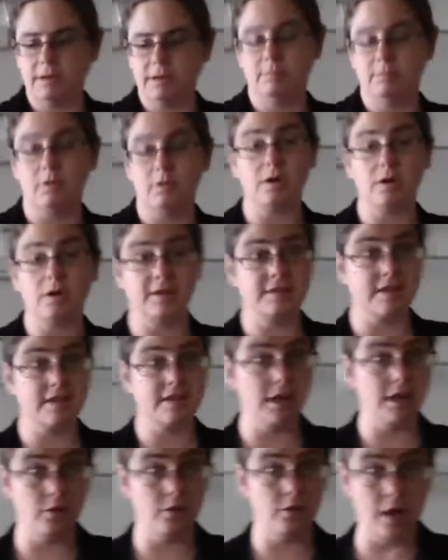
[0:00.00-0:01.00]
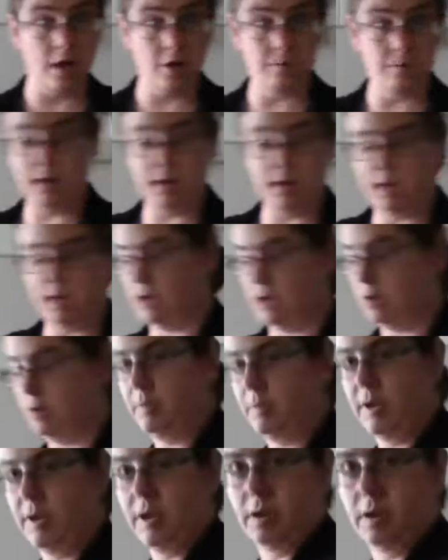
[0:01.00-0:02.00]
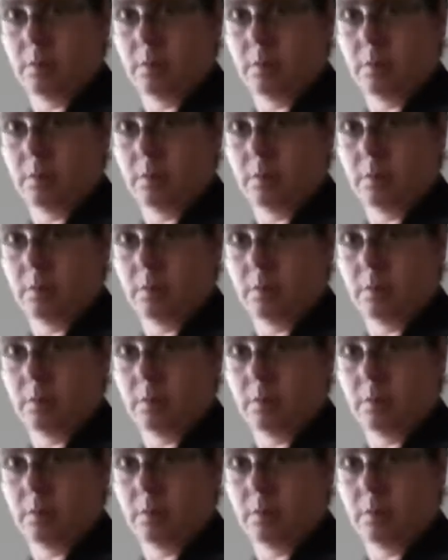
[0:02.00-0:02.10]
I'm not going to tell you how many cubes